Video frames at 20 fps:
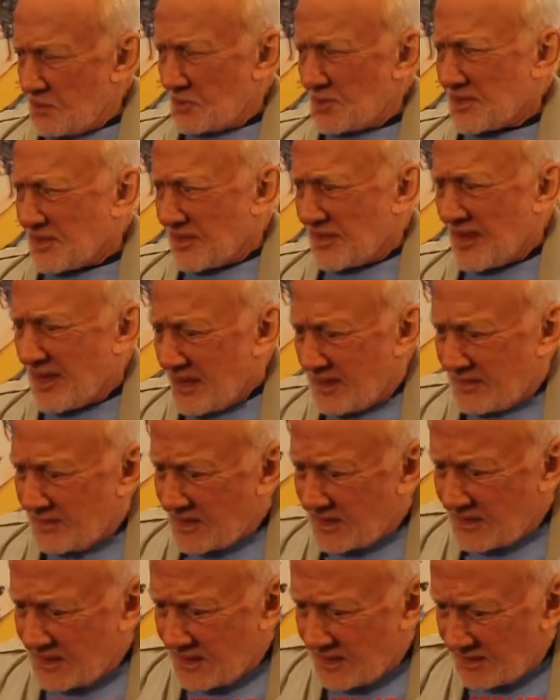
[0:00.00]
would think
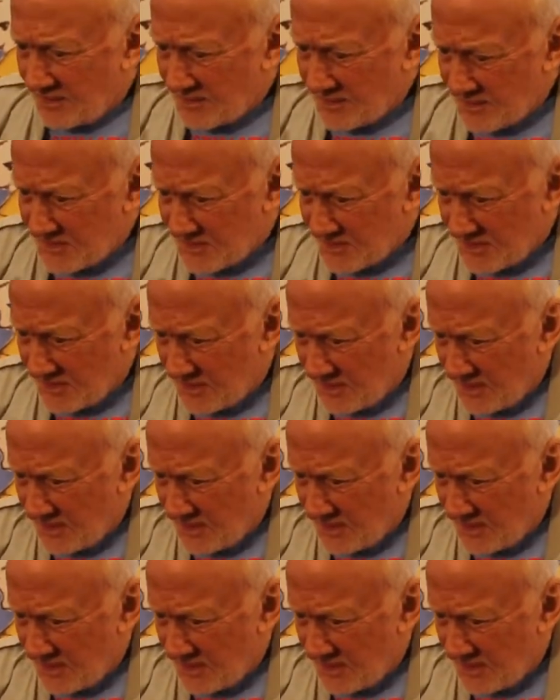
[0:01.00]
that there is